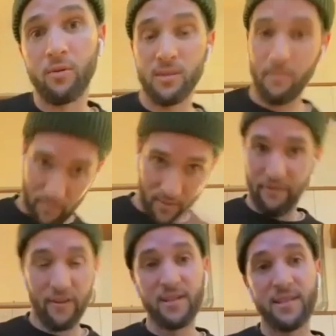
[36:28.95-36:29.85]
It was the
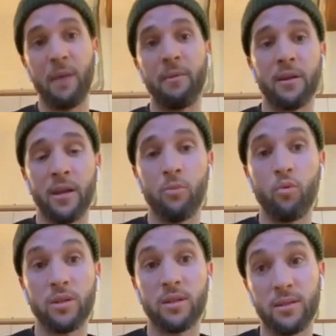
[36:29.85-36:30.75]
first time in
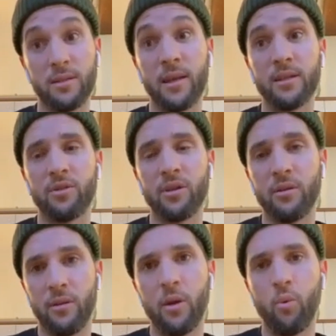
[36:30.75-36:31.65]
Worcester's history,
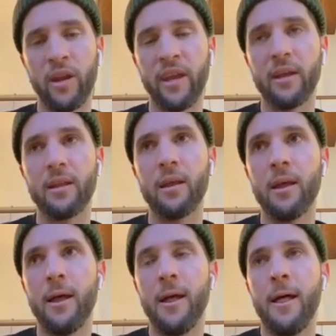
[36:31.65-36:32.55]
you know, winning it.
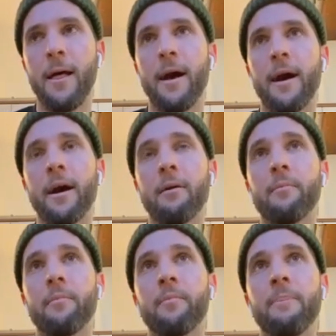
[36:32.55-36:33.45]

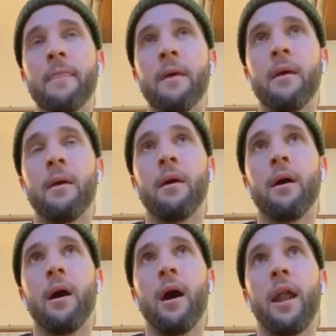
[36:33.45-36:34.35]
And
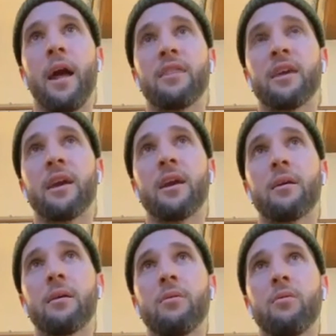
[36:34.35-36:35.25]
I think
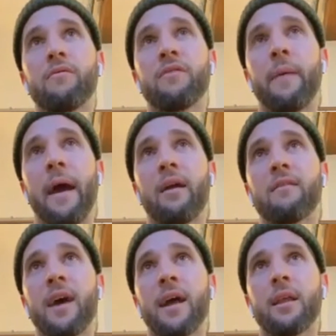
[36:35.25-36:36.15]
off the back
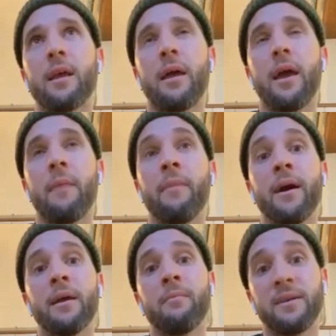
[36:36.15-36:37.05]
of that,
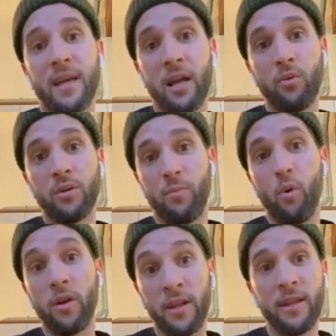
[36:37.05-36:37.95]
my son was
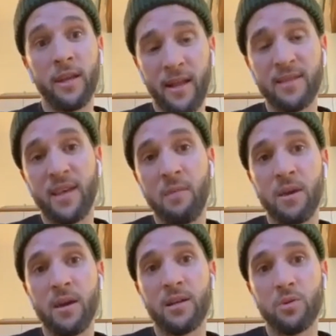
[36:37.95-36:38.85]
born in that same
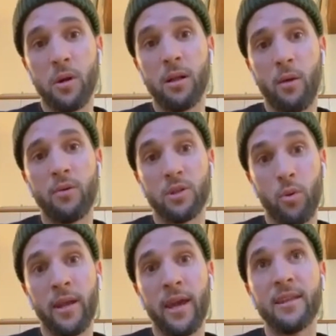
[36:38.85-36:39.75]
year as well. That was
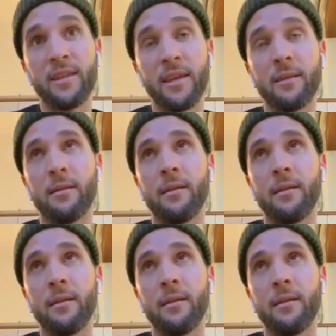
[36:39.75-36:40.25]
2018.